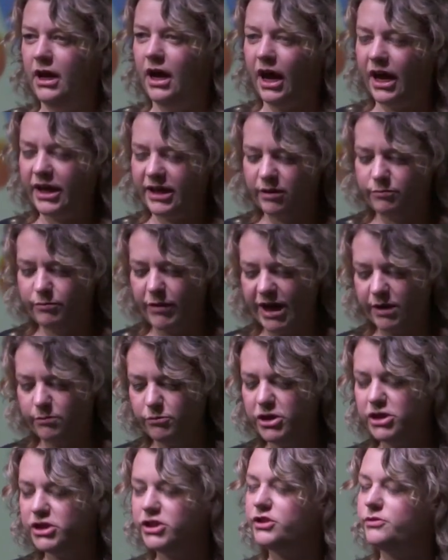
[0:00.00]
I can make
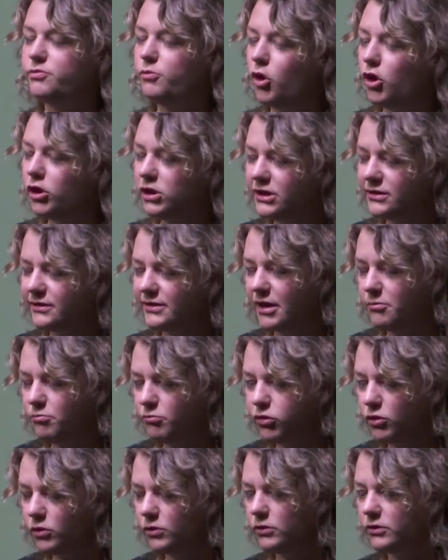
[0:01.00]
much smaller
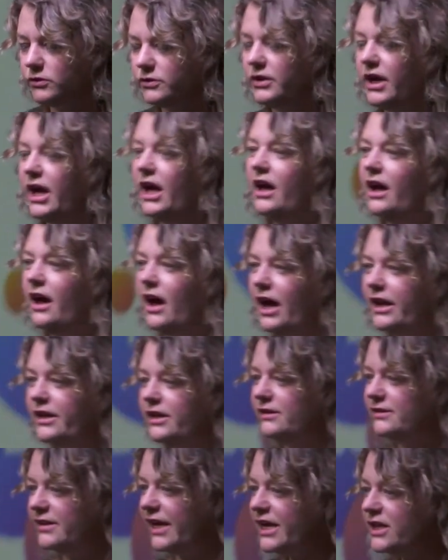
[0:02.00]
samples. I
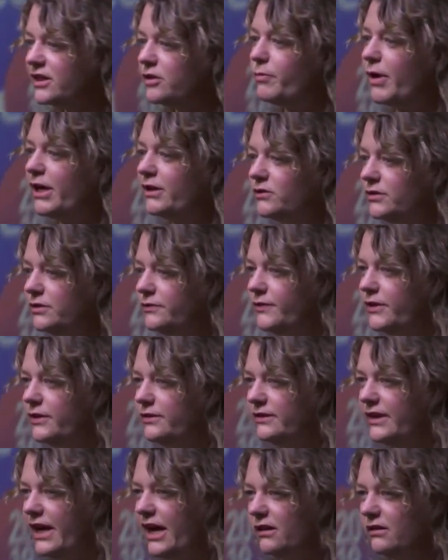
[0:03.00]
can take them out of the
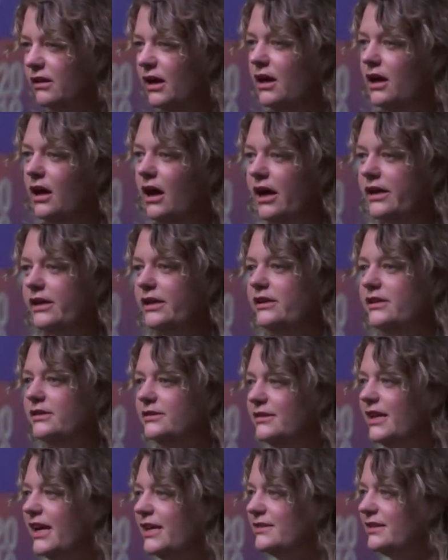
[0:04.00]
cell. I can
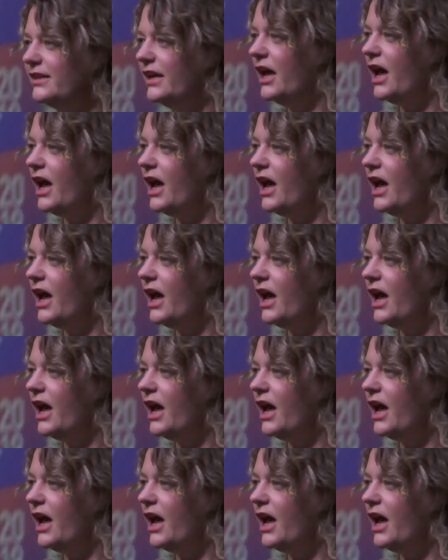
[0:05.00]
assess